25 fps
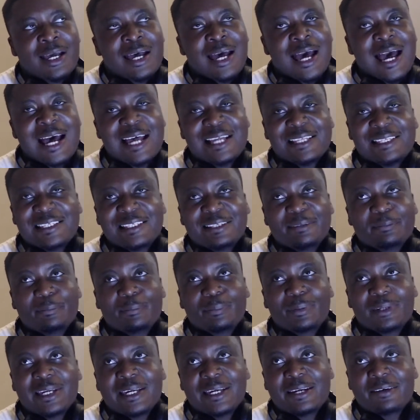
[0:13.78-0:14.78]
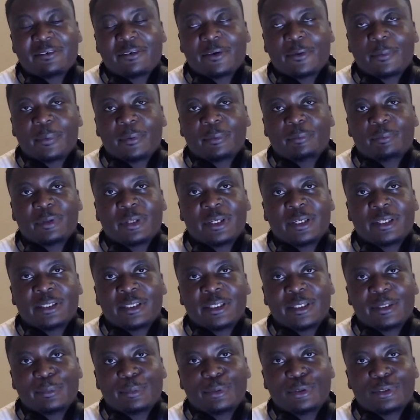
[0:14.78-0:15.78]
I didn't play it
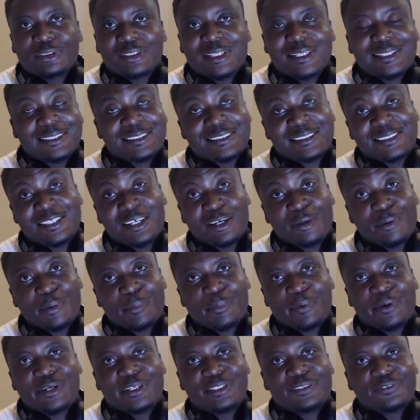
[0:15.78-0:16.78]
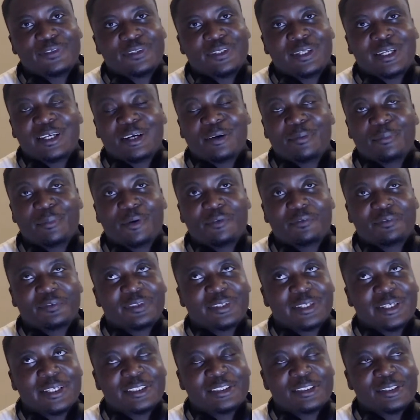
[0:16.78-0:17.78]
completely because I had to sell my PS3 like a month
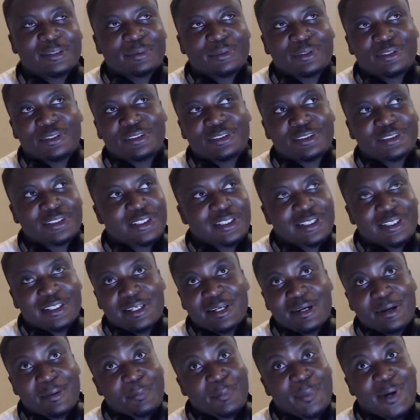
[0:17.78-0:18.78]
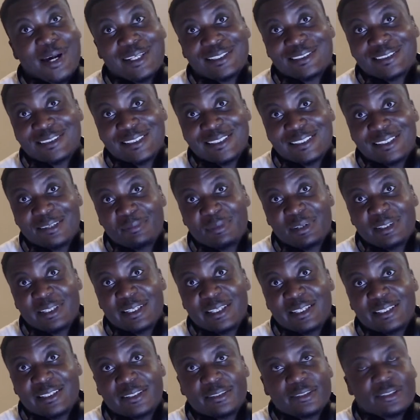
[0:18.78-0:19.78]
later because man's need the
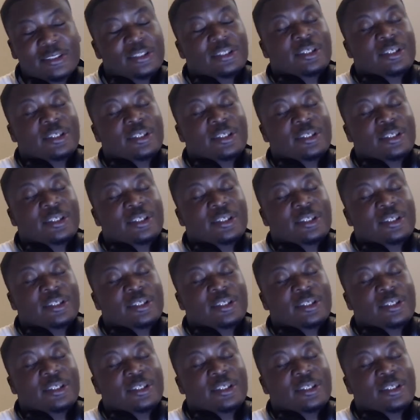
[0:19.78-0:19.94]
money in it.